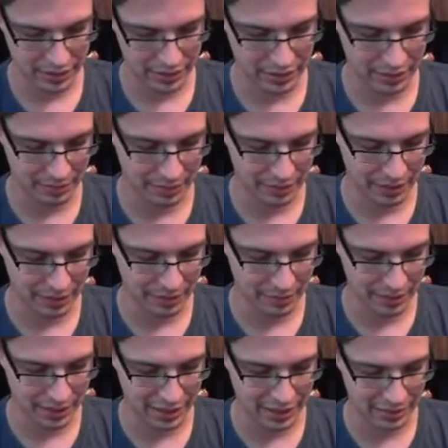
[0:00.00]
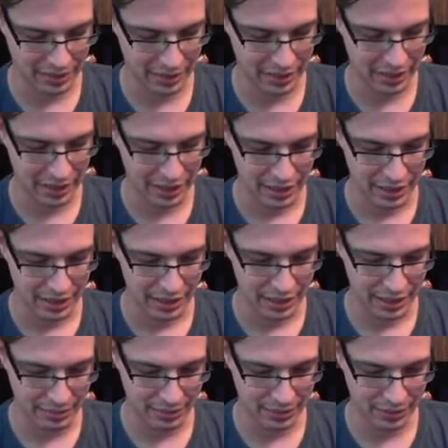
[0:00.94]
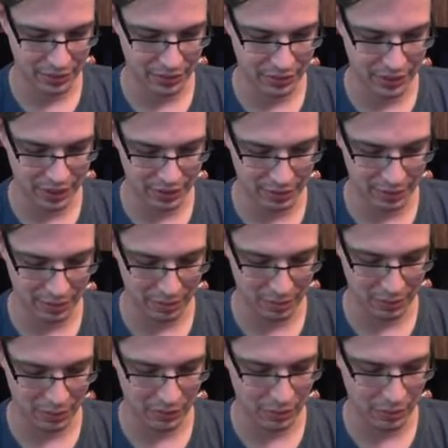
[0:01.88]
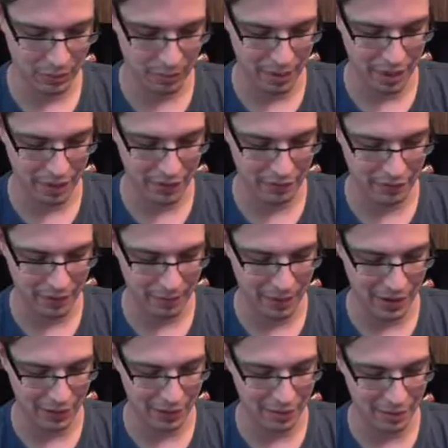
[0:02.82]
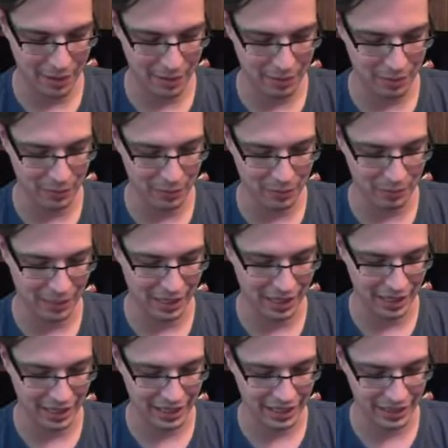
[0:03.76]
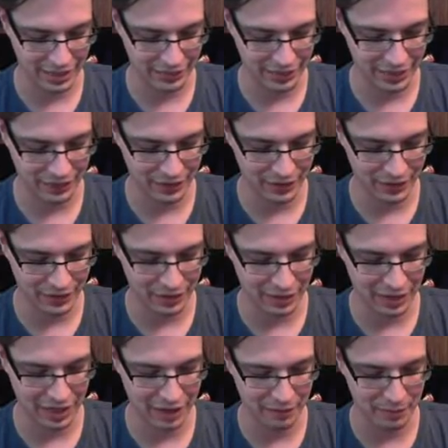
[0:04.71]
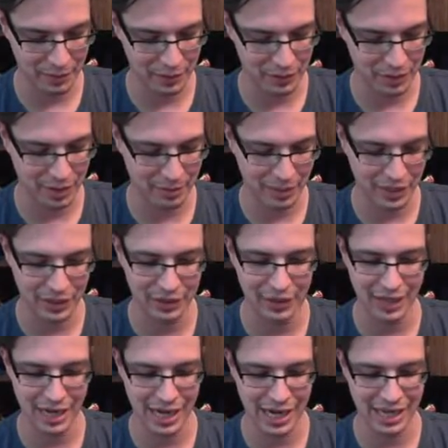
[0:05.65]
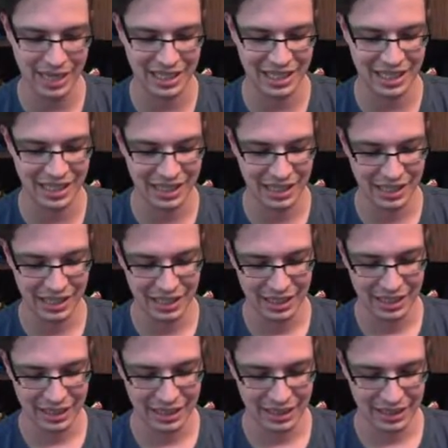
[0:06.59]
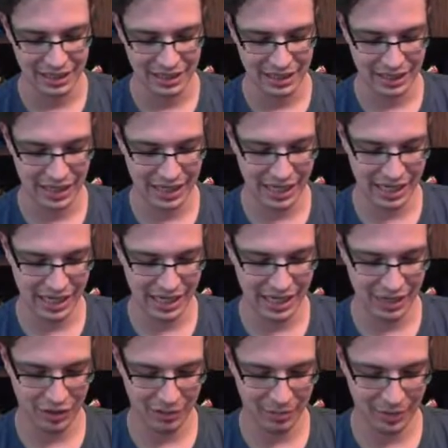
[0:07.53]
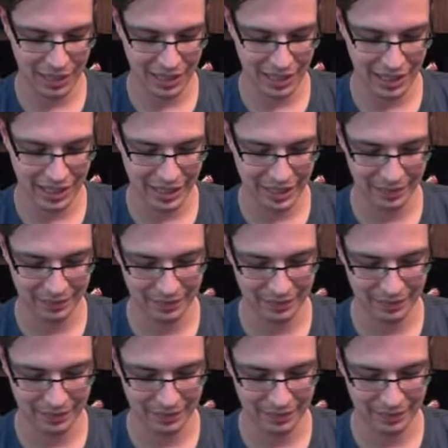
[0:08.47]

I'm taking my time again. Zapdos has one move, it won't matter if I power him up, it won't make any like a difference. So I'm gonna have Mewtwo come in here and engage. And hope I get lucky.